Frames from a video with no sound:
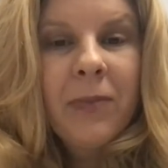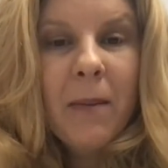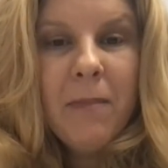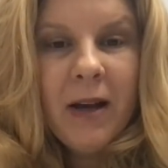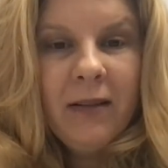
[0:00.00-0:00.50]

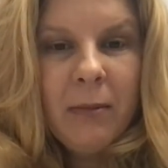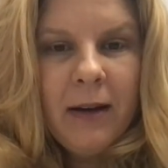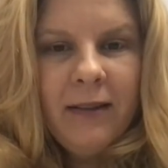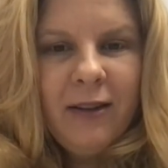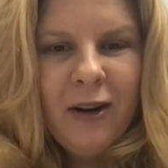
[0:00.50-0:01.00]
Best
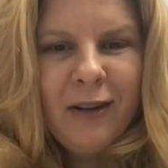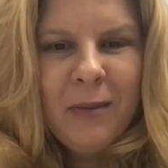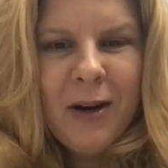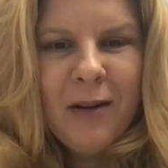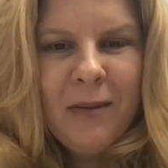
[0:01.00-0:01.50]
Buy's talked
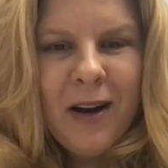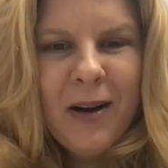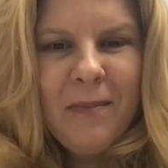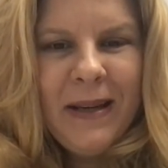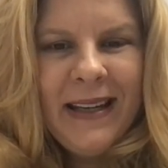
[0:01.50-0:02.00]

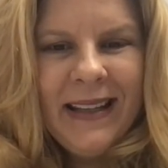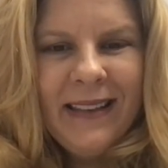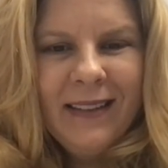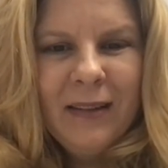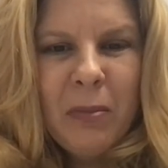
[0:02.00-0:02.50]
about being in
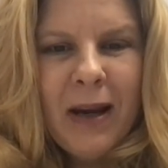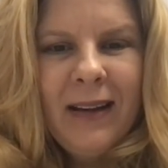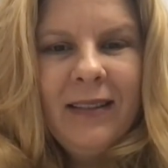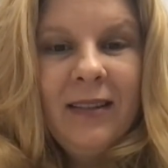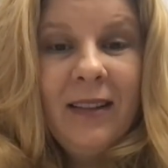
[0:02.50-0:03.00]
this
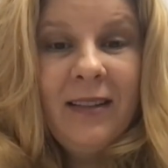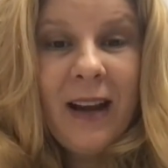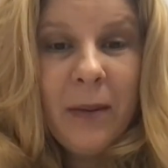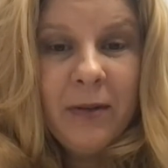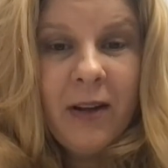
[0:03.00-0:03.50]
space,
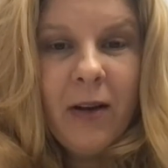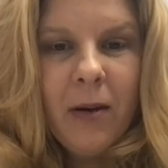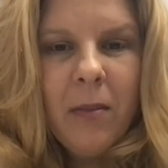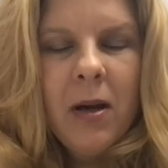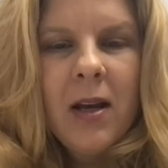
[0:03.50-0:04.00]
Sam's
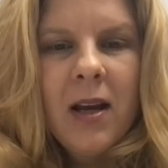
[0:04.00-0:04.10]
Club.